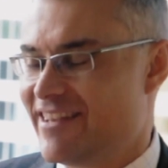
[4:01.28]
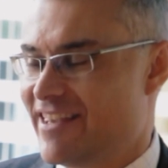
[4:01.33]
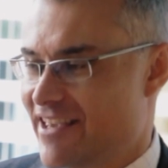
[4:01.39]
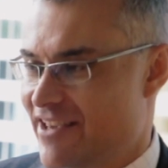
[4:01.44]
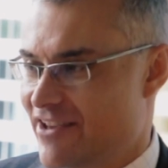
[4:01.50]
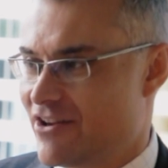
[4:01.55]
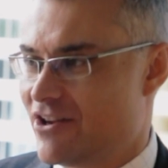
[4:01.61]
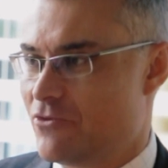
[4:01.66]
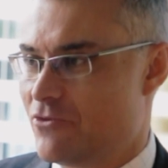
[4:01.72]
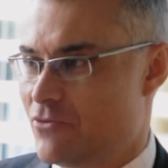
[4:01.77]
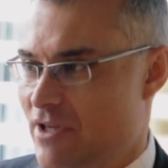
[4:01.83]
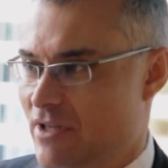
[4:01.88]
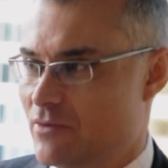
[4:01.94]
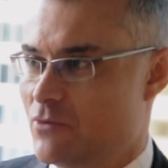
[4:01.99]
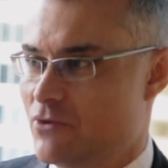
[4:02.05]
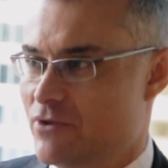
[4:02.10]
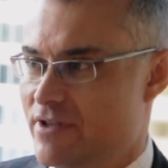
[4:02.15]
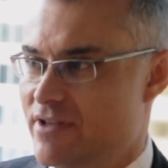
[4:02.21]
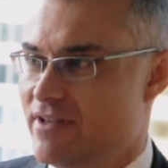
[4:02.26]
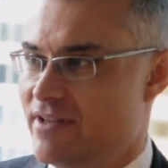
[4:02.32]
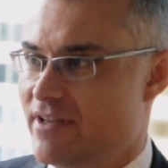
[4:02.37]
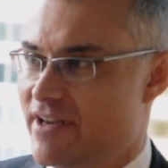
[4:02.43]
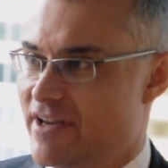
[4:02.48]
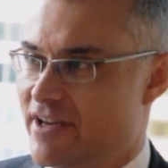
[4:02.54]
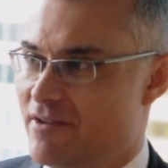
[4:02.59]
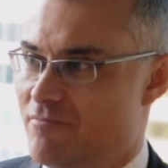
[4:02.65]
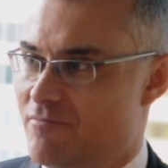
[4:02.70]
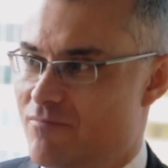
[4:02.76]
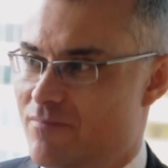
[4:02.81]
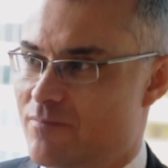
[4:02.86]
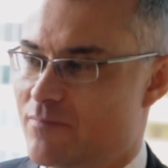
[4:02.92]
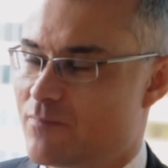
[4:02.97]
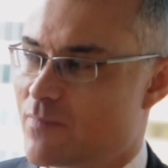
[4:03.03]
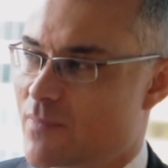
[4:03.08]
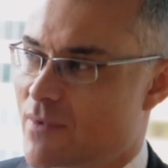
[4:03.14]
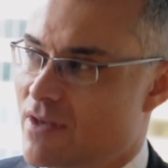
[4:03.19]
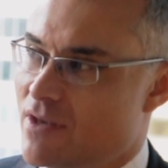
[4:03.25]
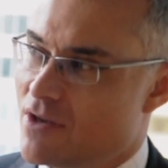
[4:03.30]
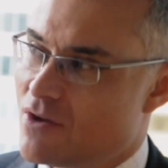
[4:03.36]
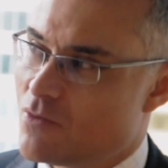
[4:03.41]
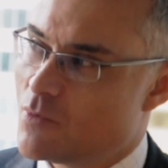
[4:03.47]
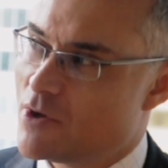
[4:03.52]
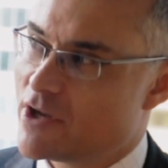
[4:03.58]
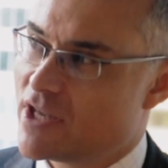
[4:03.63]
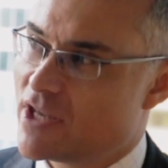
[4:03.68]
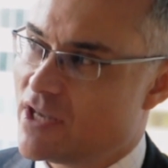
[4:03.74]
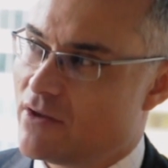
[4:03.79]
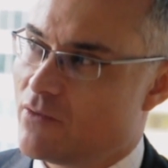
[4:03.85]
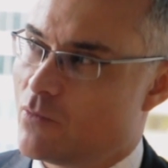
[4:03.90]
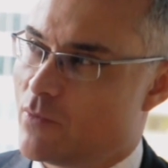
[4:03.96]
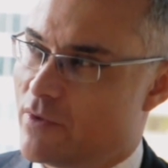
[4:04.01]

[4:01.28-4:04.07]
Yeah, I really would. Working